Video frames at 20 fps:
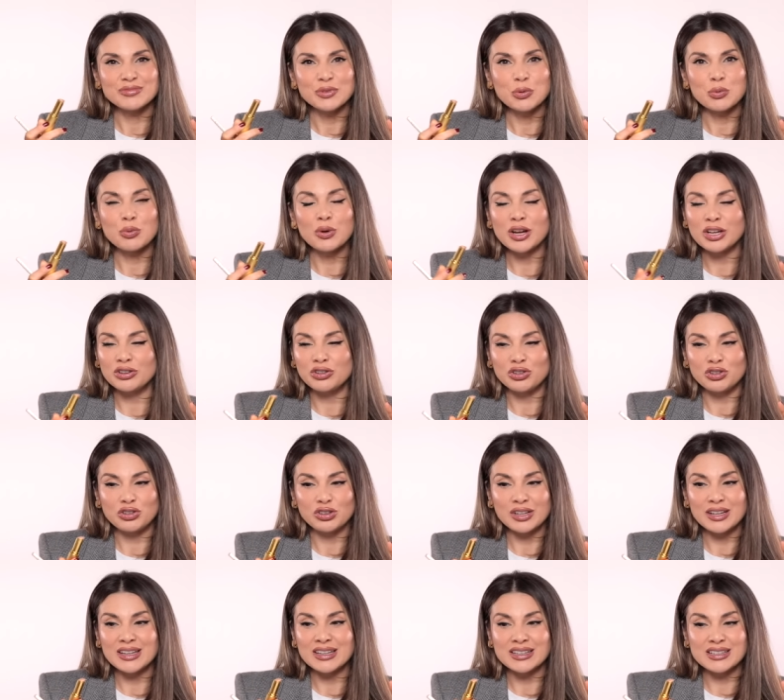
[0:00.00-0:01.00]
which
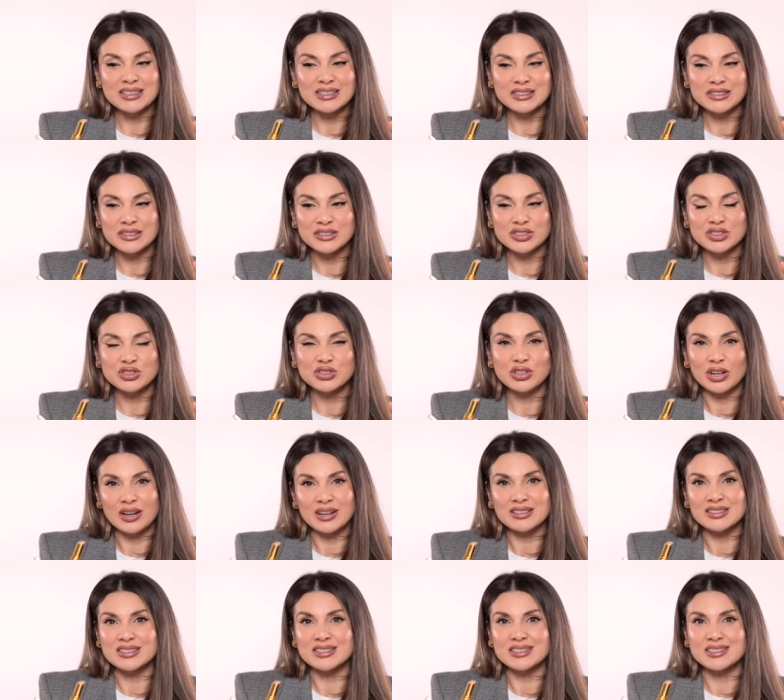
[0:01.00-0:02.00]
is
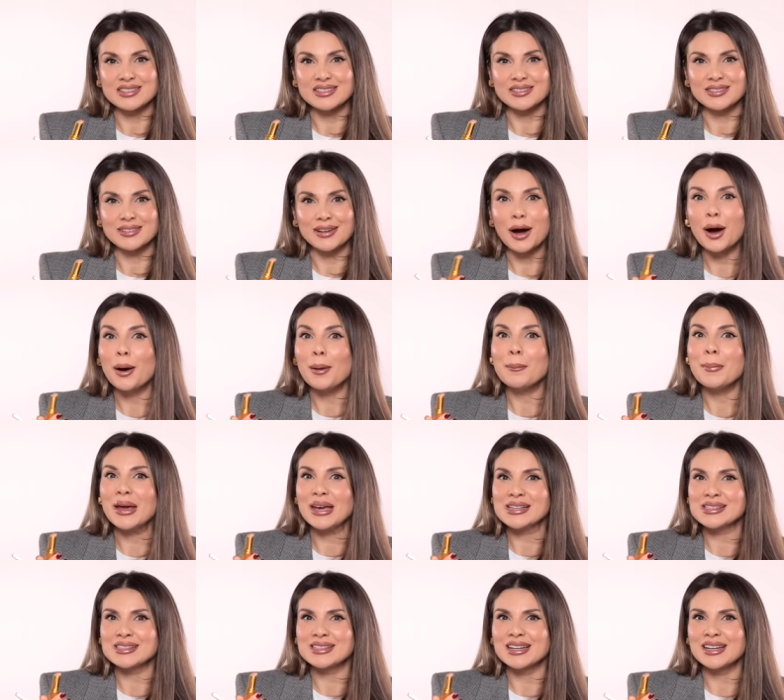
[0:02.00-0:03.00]
just
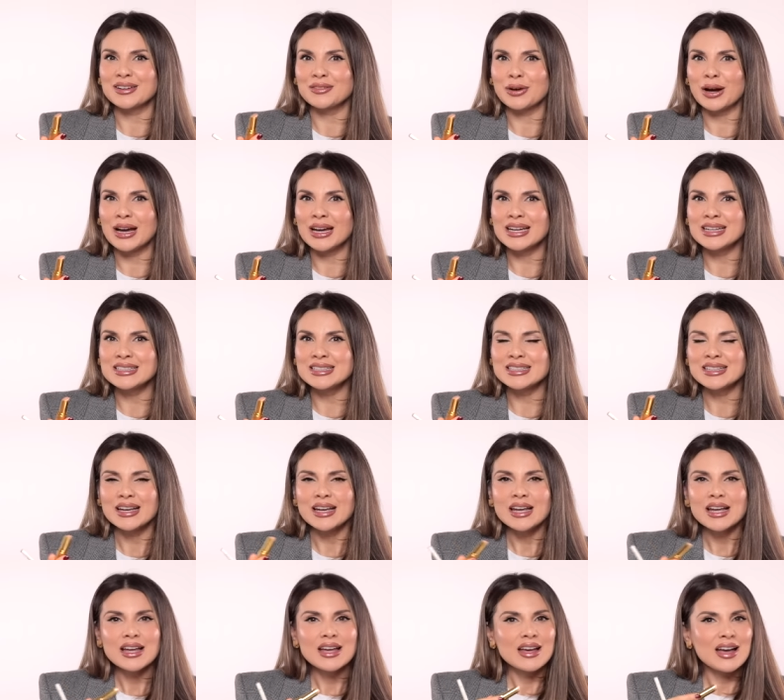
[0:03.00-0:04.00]
amazing, right?
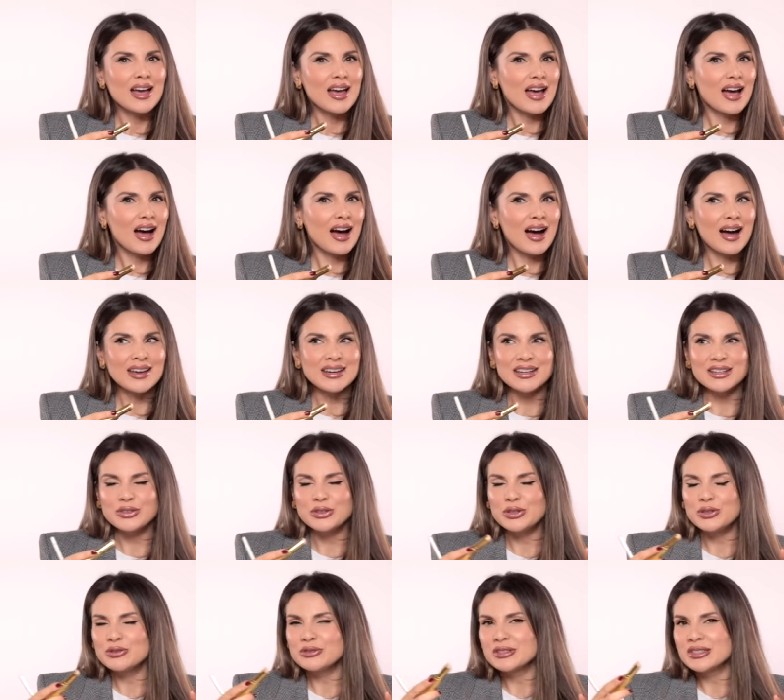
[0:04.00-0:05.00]
I could
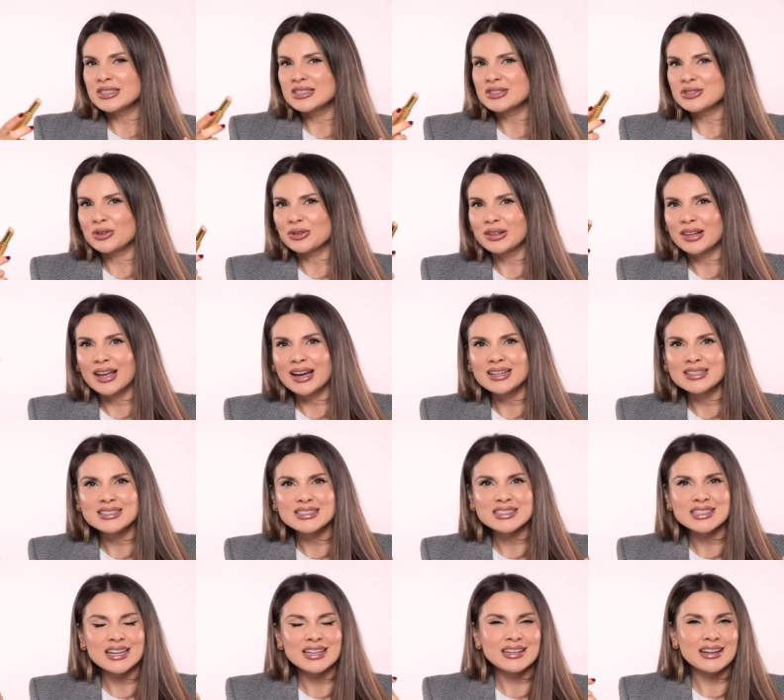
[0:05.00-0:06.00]
use this on light
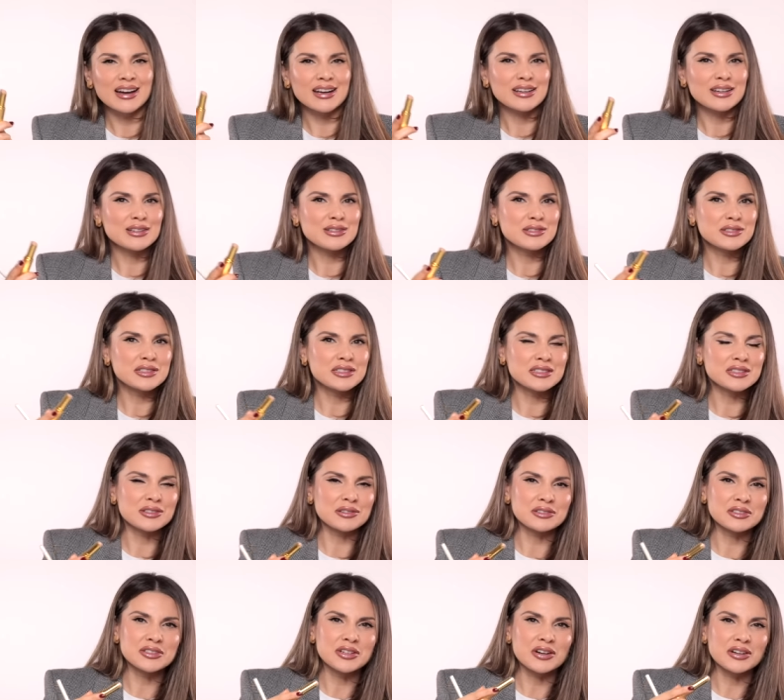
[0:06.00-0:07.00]
skin, I could use this
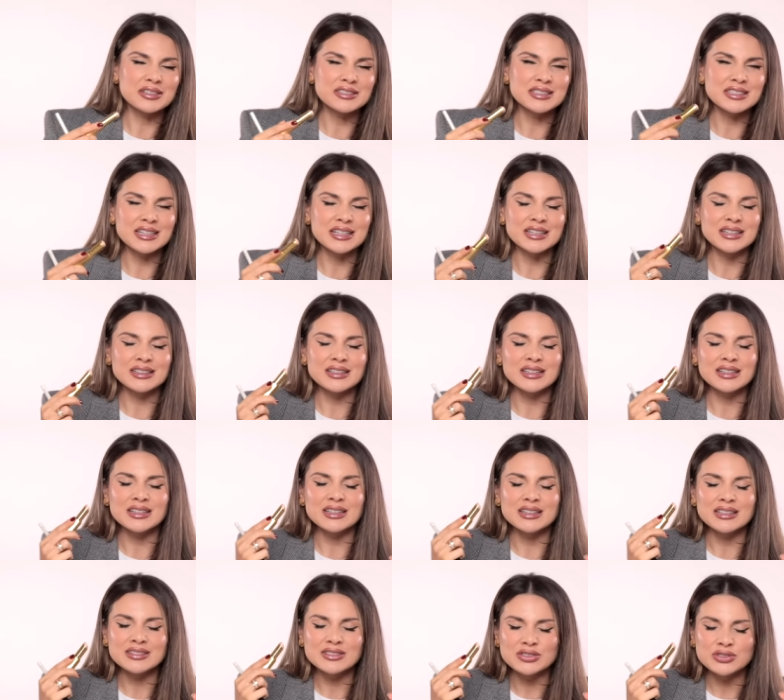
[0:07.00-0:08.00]
on dark skin,
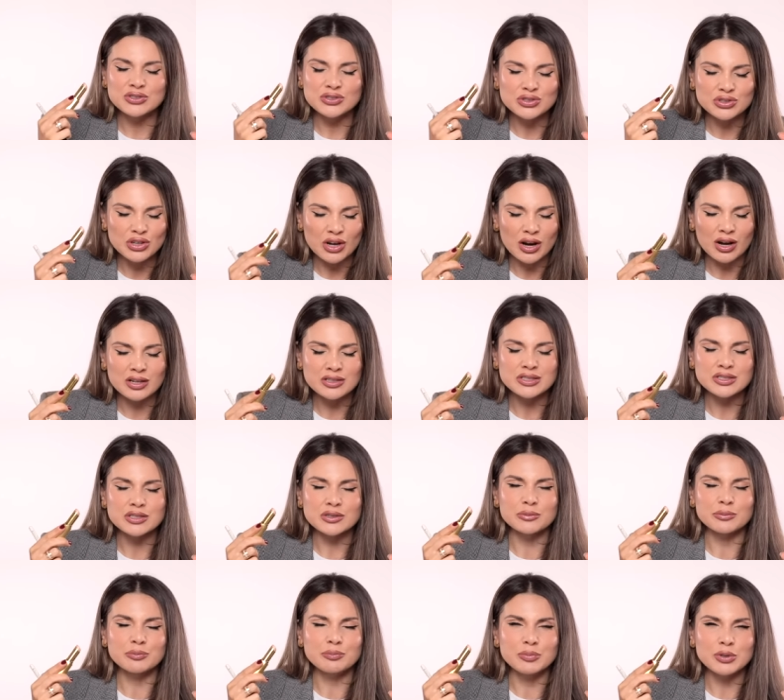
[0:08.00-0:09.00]
it's just
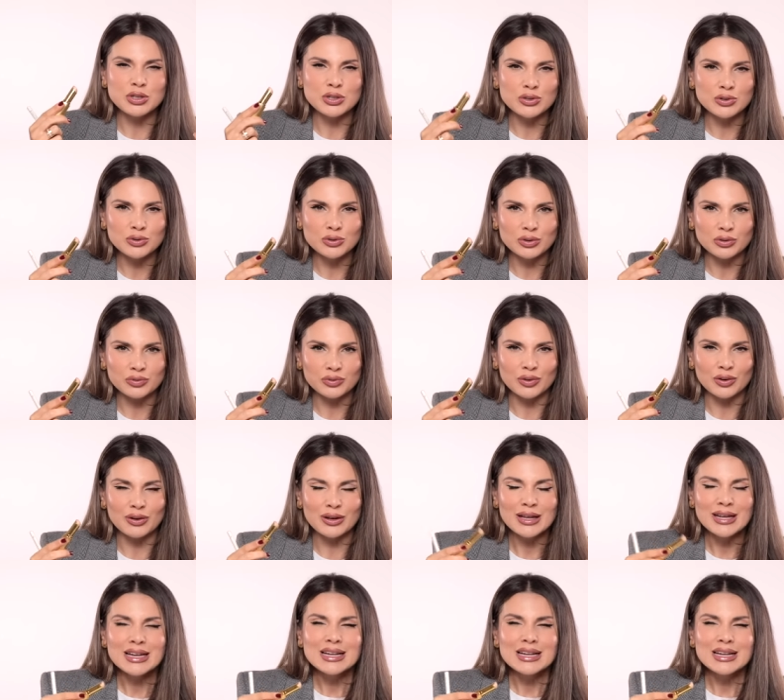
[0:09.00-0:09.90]
beautiful.